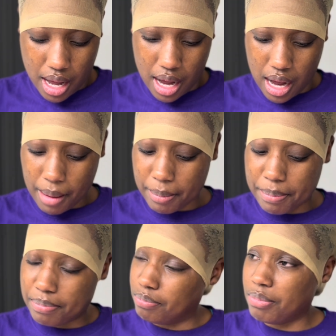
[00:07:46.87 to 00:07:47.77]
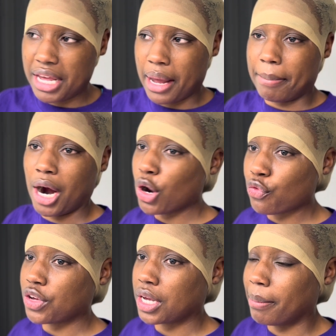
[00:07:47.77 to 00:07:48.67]
I'm being
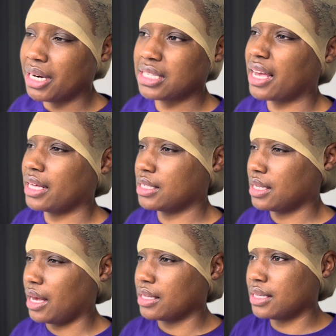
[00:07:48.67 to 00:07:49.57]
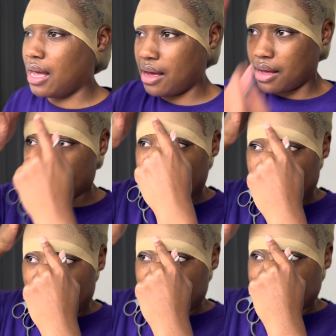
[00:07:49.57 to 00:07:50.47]
perfect. But it's like, at the same time,
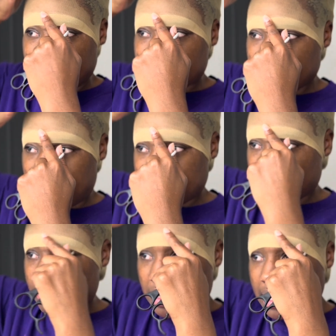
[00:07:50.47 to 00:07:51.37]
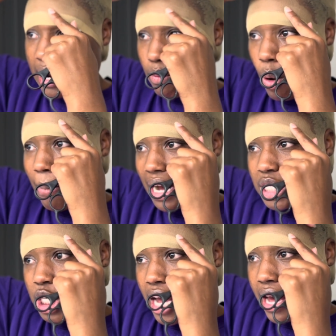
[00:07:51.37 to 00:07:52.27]
that's not something that I want my
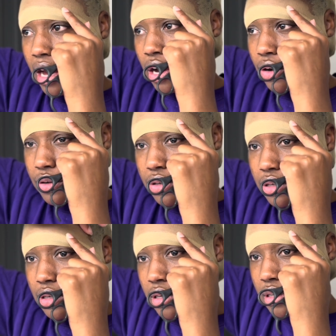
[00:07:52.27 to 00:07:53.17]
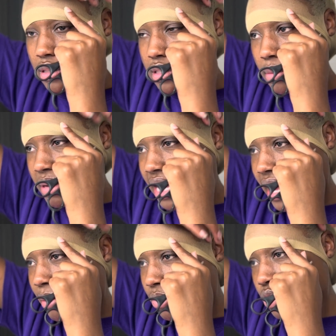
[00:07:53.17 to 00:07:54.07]
child to be
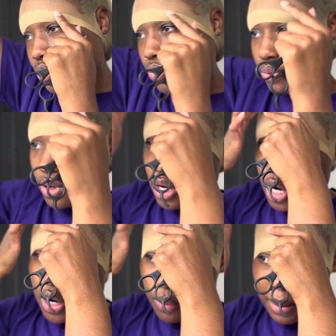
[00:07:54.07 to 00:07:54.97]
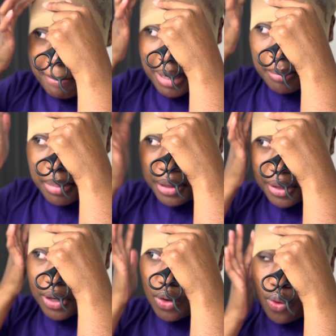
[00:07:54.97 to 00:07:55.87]
able to remember
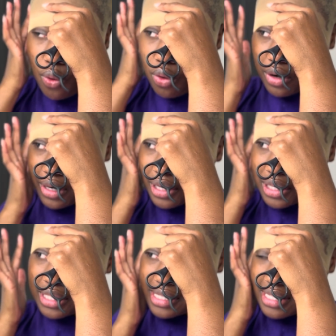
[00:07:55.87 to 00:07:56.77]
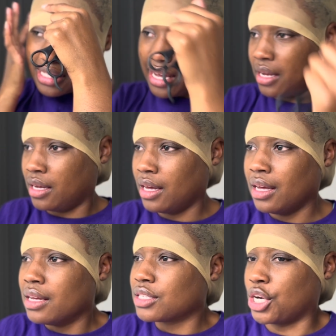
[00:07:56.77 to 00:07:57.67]
or say
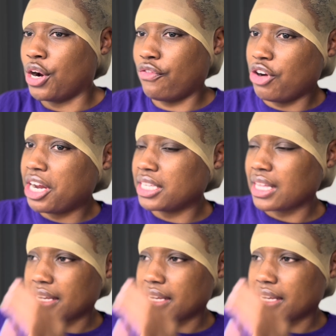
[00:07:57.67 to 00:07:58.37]
to her friends, like,